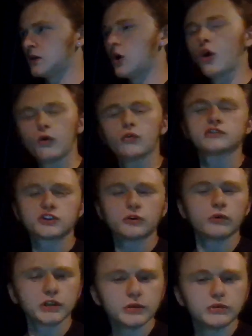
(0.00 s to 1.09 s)
old
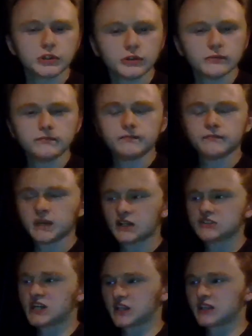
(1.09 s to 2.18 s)
school YouTube, because
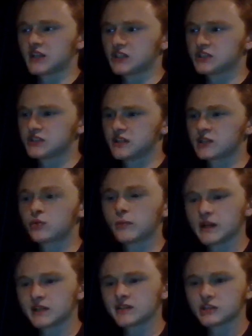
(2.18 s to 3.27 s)
I think that's what
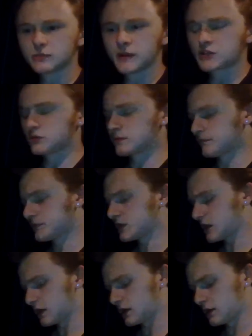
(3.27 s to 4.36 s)
makes this special.
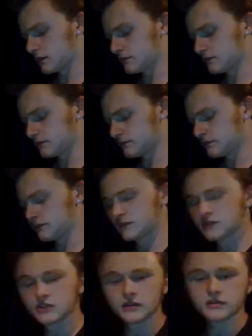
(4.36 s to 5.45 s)

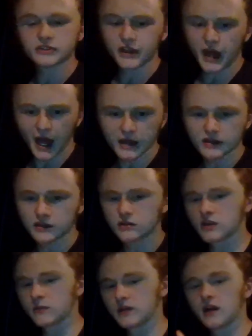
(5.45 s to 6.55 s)
So there's that. It's
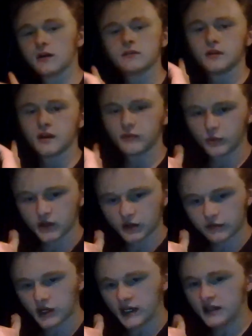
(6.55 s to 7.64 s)
coming out every week on
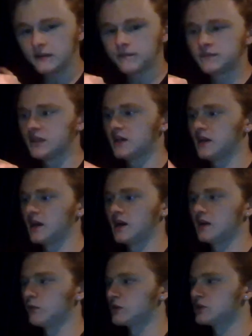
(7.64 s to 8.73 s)
Friday, and
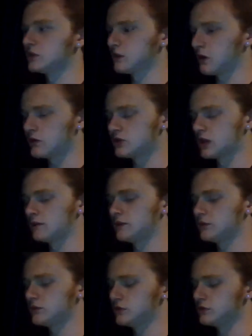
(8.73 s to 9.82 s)
I want to encourage all of
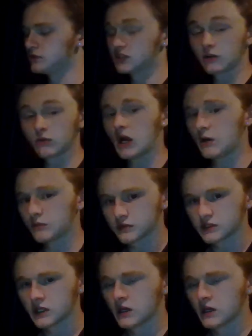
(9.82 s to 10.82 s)
you to stick around.